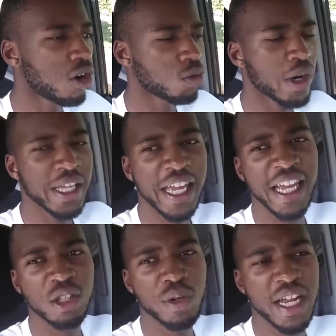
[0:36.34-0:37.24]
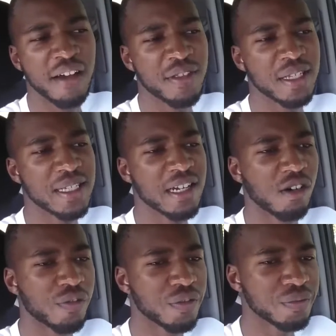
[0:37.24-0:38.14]
On one hand, we have the
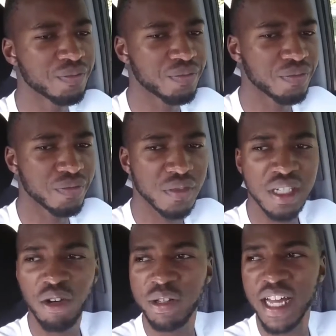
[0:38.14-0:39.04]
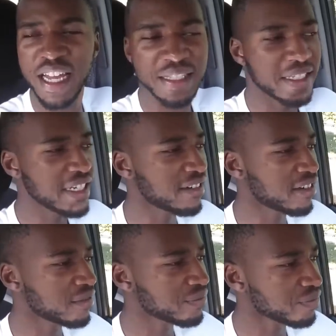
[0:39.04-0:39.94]
self or the idea